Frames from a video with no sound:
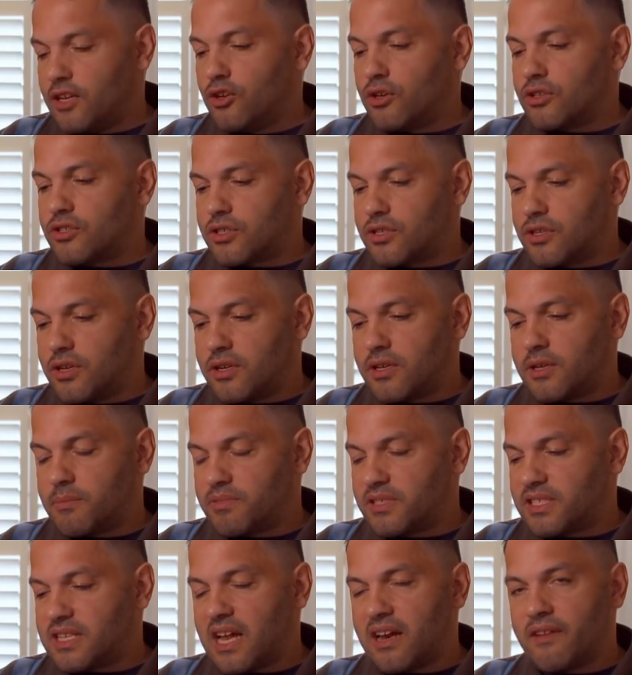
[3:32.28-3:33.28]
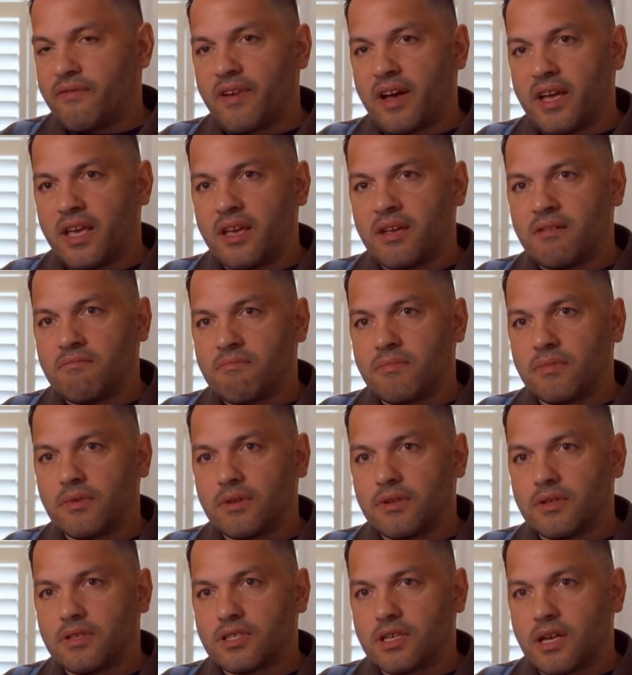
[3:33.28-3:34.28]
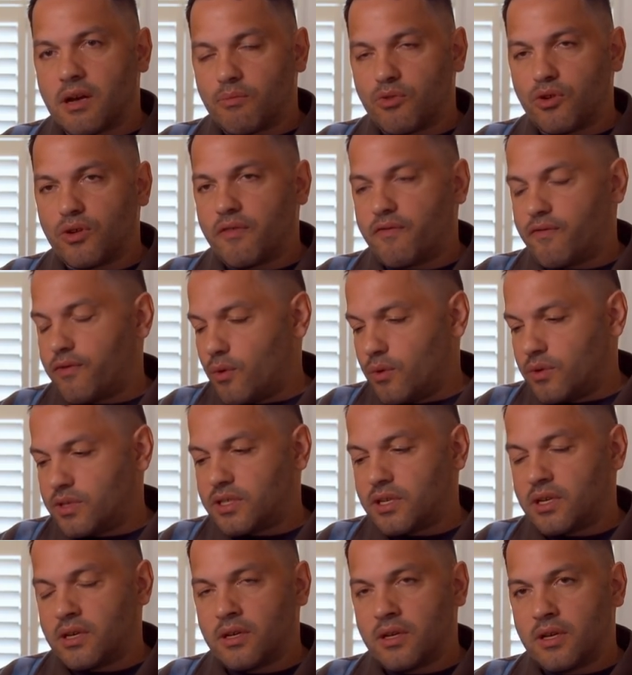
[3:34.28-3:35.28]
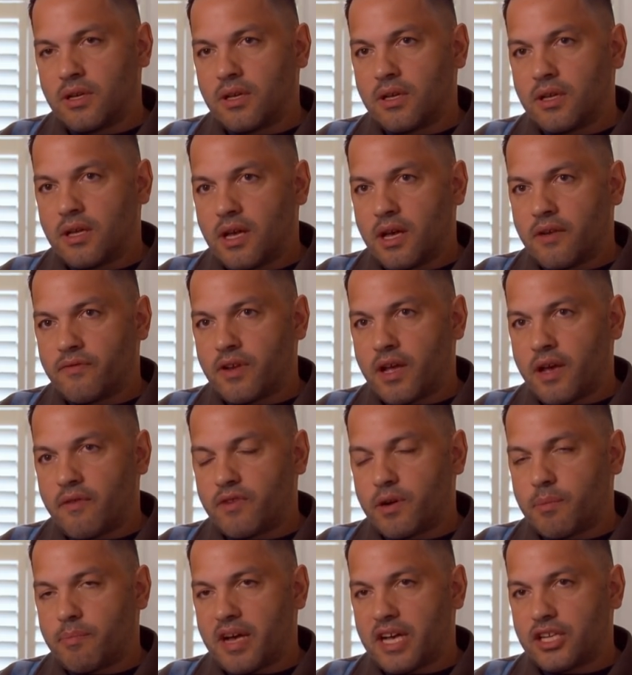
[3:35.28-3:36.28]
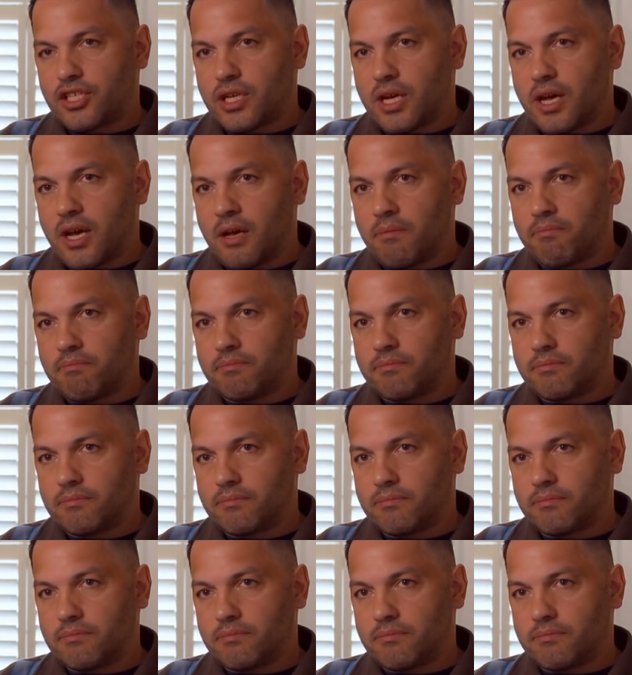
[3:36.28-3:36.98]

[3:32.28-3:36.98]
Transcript: Looks good, I'm salivating, so I'm looking forward to having a bash at it.